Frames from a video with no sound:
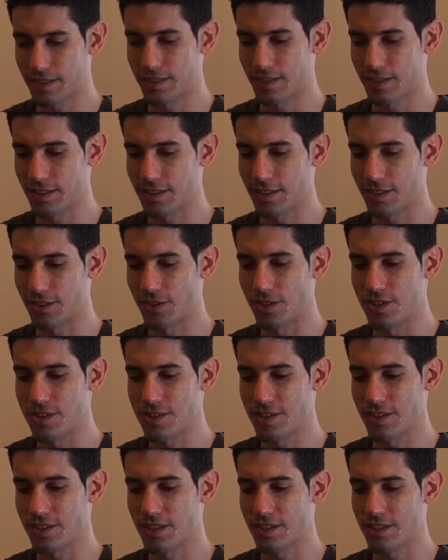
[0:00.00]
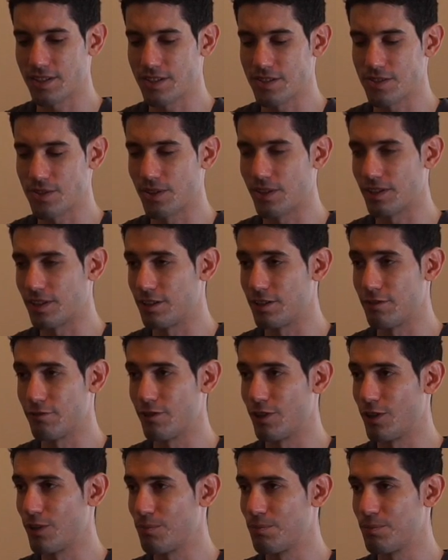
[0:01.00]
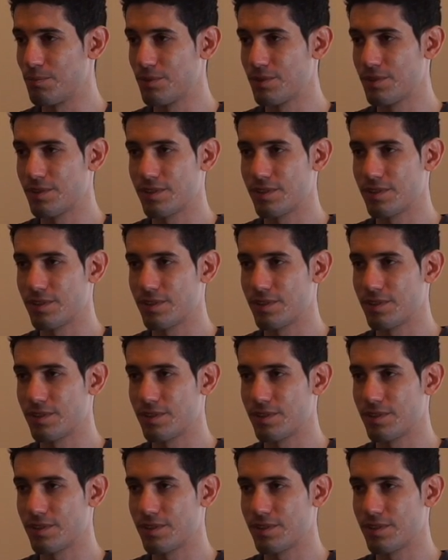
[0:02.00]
the technology that he's already developed